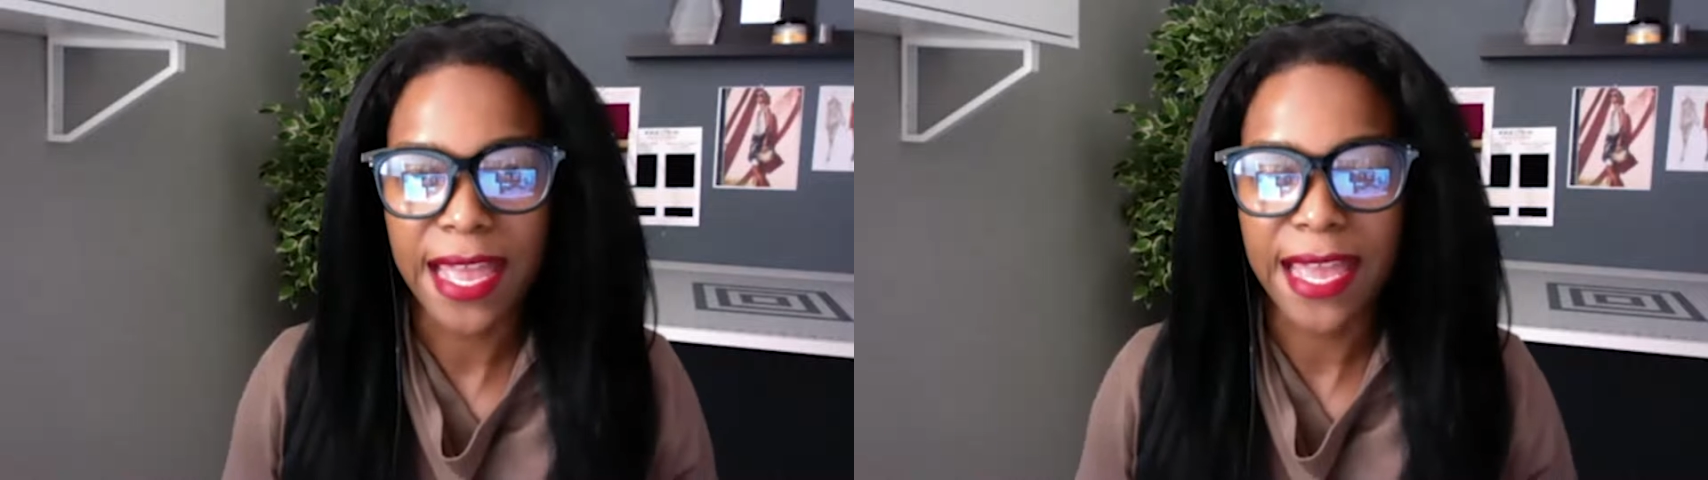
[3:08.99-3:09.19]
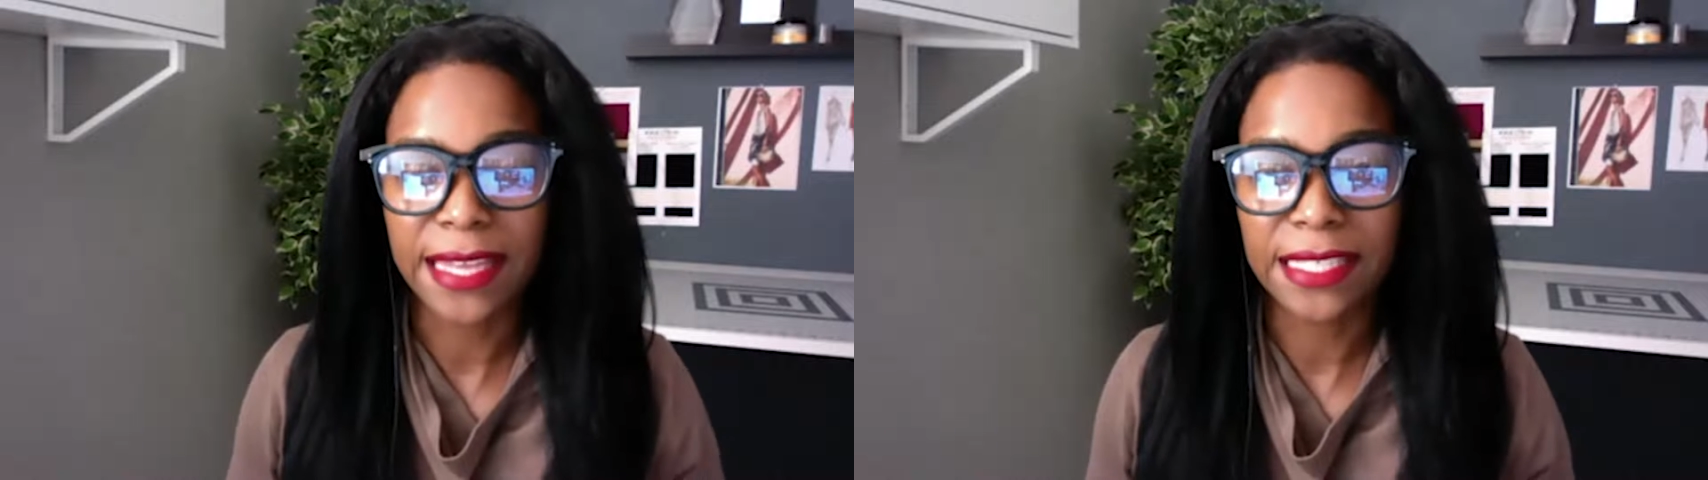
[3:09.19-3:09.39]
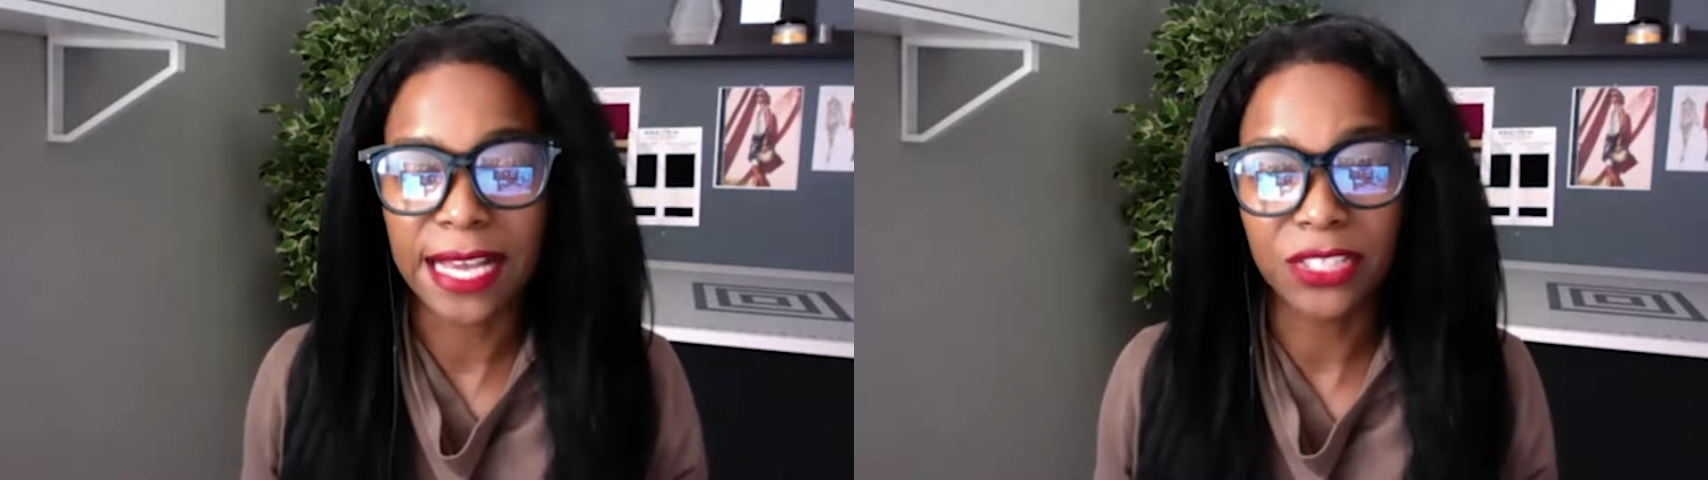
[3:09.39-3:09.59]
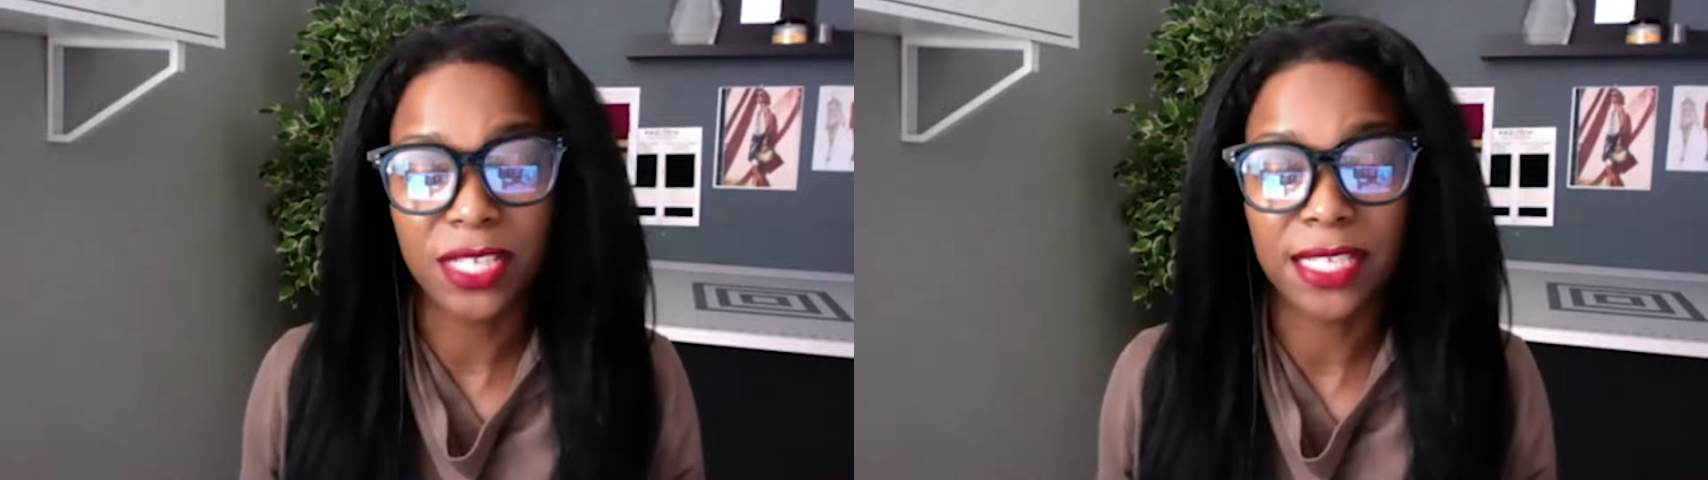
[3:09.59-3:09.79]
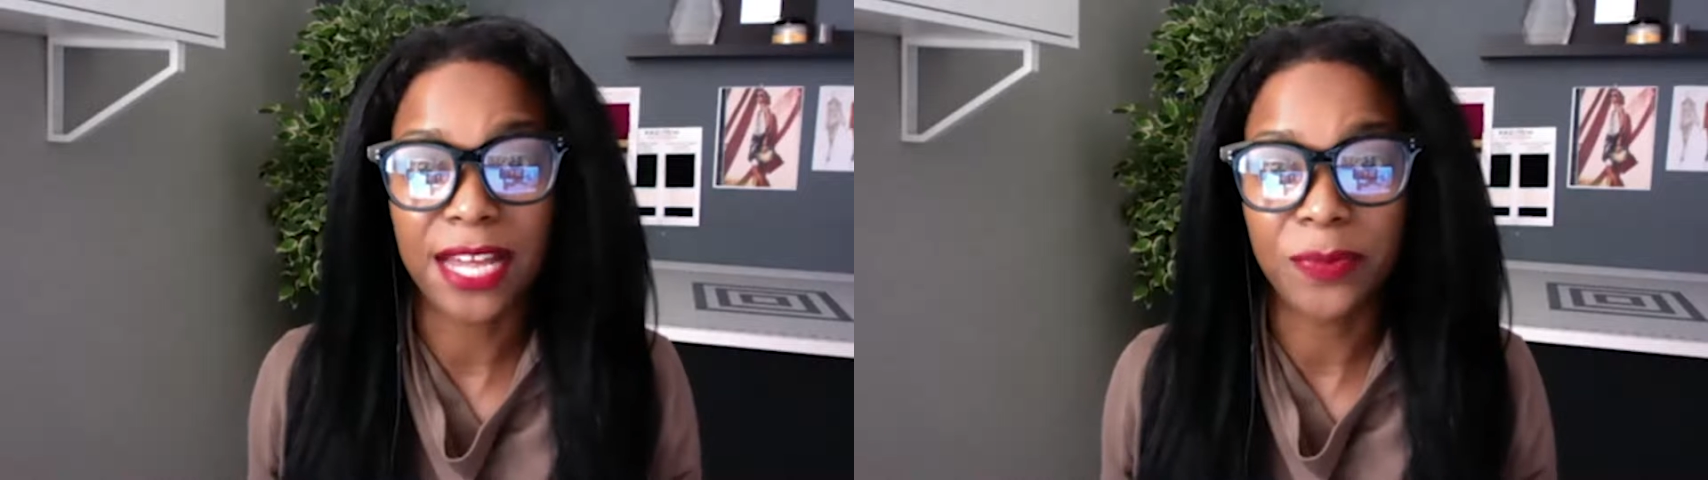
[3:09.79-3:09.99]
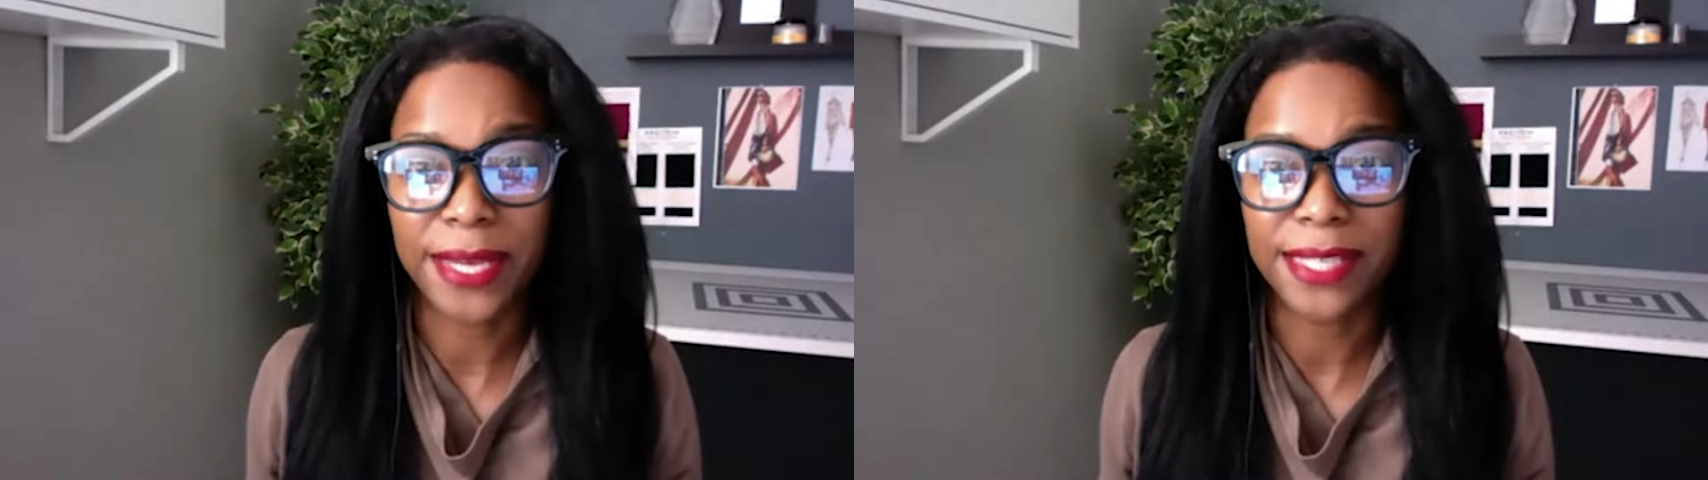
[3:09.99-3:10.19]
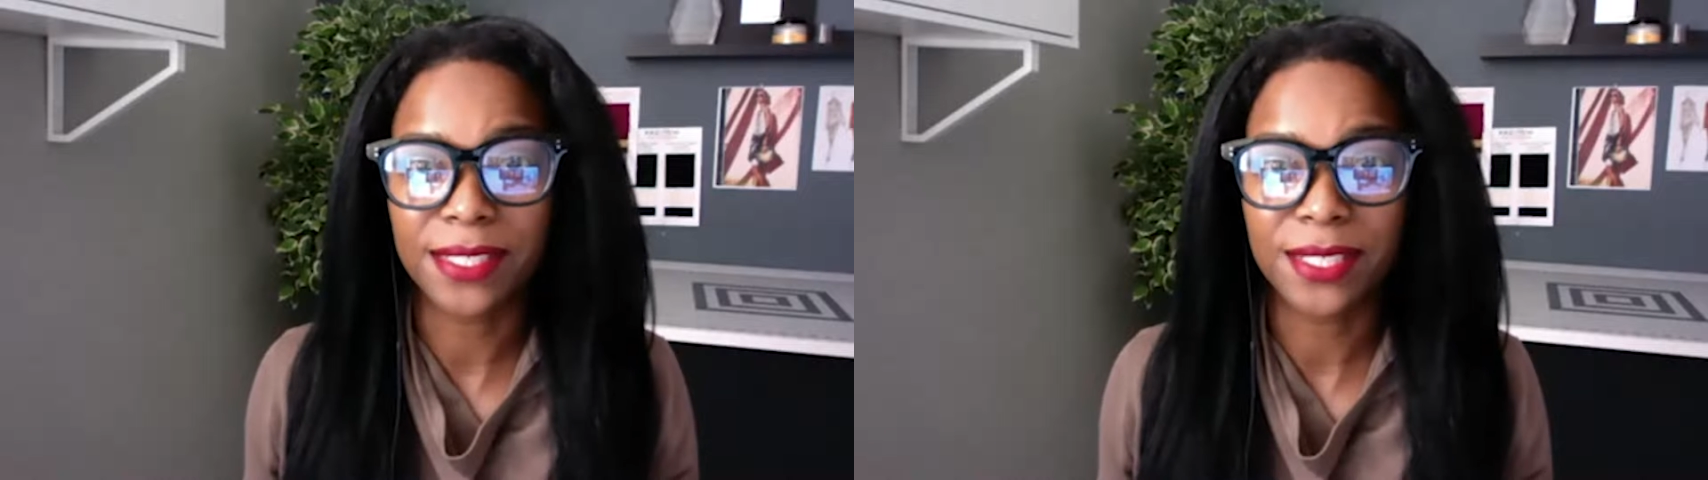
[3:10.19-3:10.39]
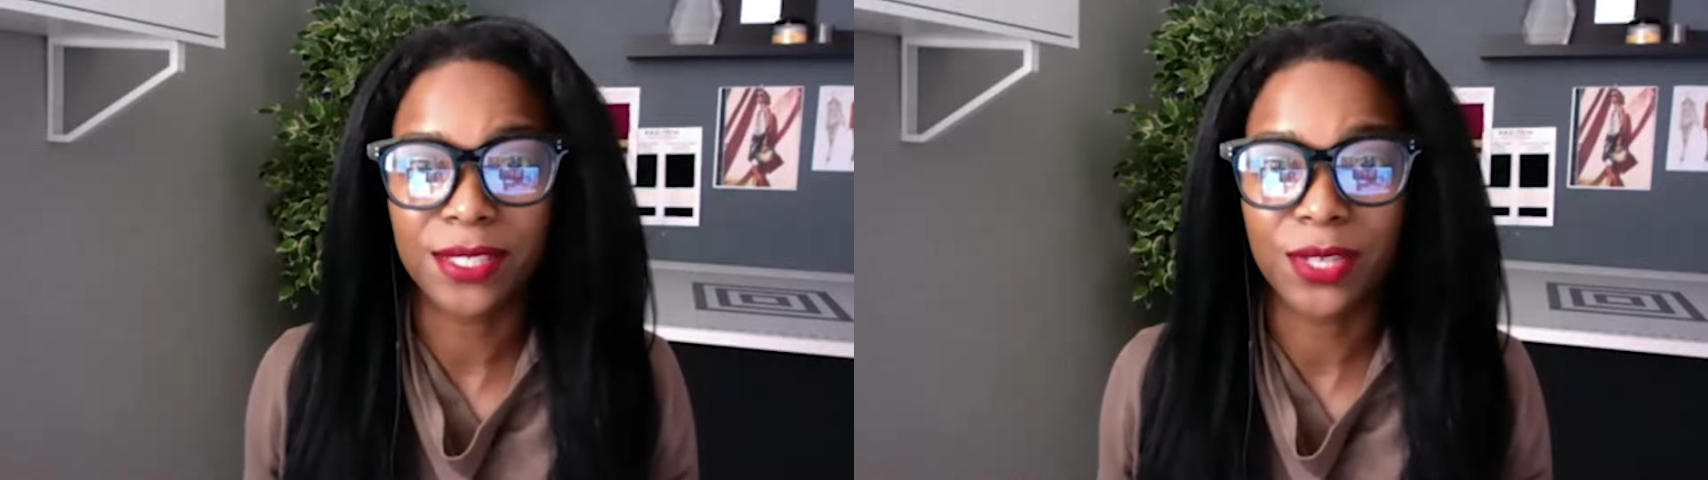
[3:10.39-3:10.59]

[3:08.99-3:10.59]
and it's actually cloud-based.